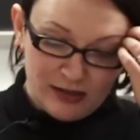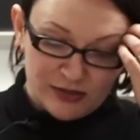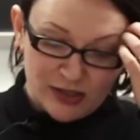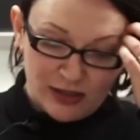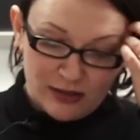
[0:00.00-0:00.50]

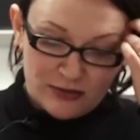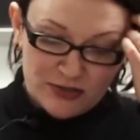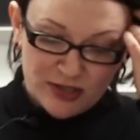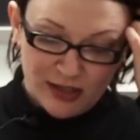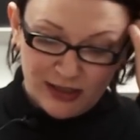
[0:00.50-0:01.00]
To
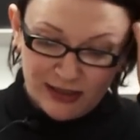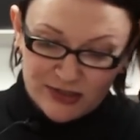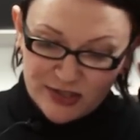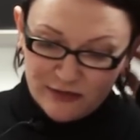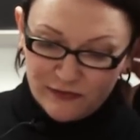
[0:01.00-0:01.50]
close, I'd like
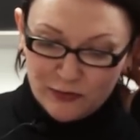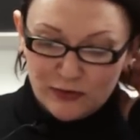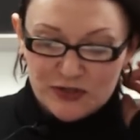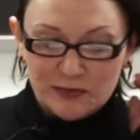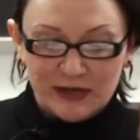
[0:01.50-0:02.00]
to say a few
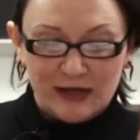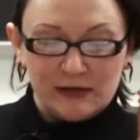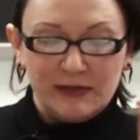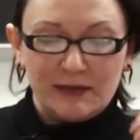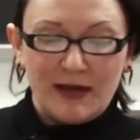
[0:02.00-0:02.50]
words about how
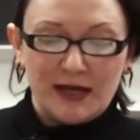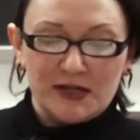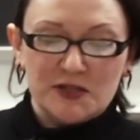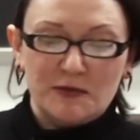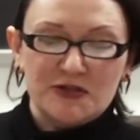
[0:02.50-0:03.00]
the Mi'kmaq
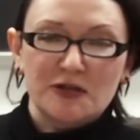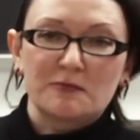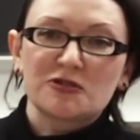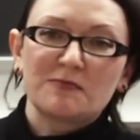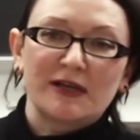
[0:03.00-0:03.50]
express our
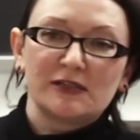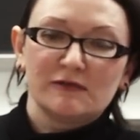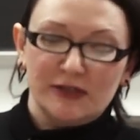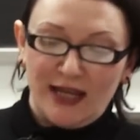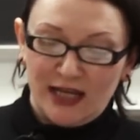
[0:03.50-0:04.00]

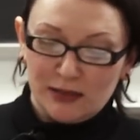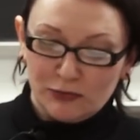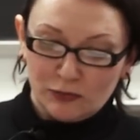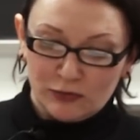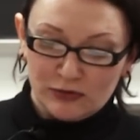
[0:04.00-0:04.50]
perspective on the
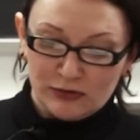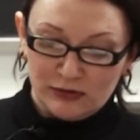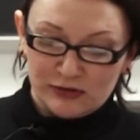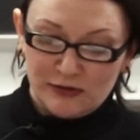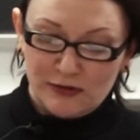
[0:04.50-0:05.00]
animal
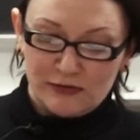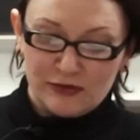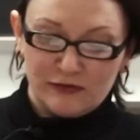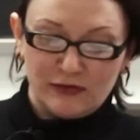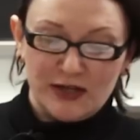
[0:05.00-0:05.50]
world through
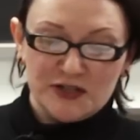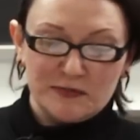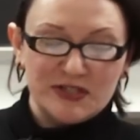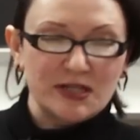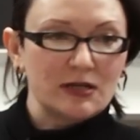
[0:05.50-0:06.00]
the phrase
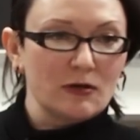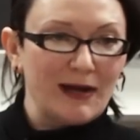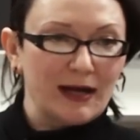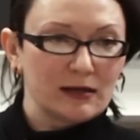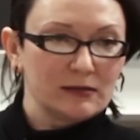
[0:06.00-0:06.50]

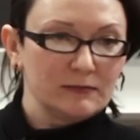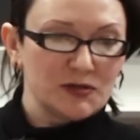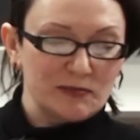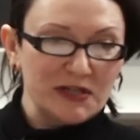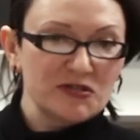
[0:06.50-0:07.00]
Misitnomak,
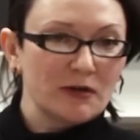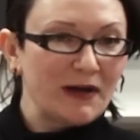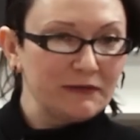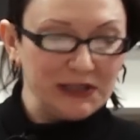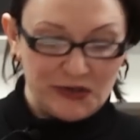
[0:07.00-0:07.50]
which means all
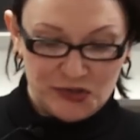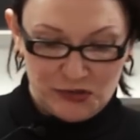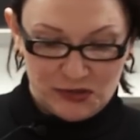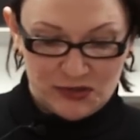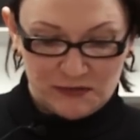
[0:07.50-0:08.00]
my
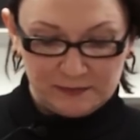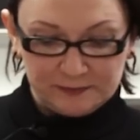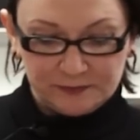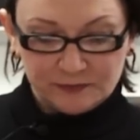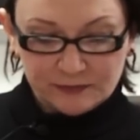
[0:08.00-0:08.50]
relations.
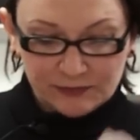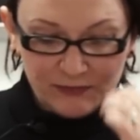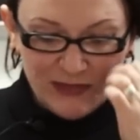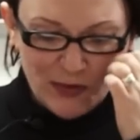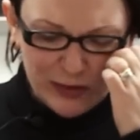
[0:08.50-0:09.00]

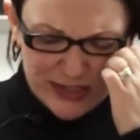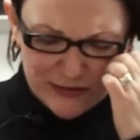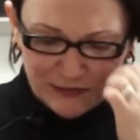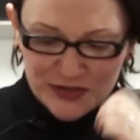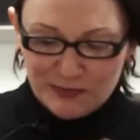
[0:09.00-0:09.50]
What does
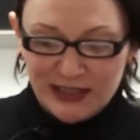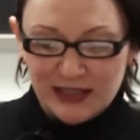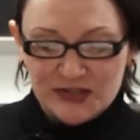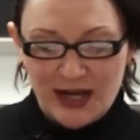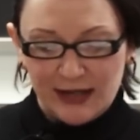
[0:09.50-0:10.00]
the phrase mean
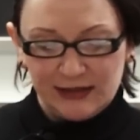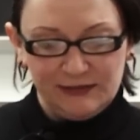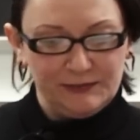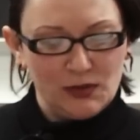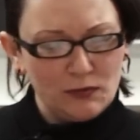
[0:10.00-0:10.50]

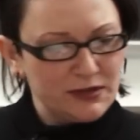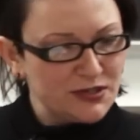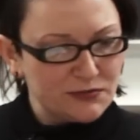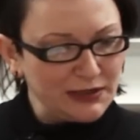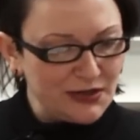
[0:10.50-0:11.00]
exactly? Who are
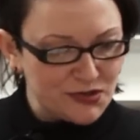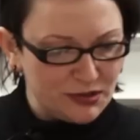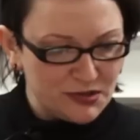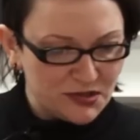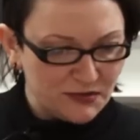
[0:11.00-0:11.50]
these
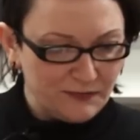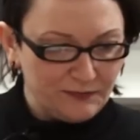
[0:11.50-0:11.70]
relations?